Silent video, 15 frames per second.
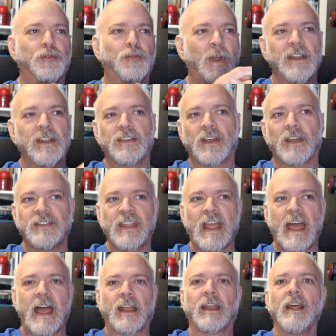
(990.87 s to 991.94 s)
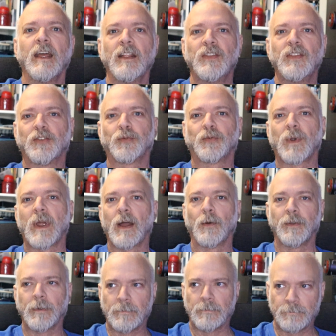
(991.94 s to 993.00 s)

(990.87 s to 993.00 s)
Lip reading: trying to attack this round.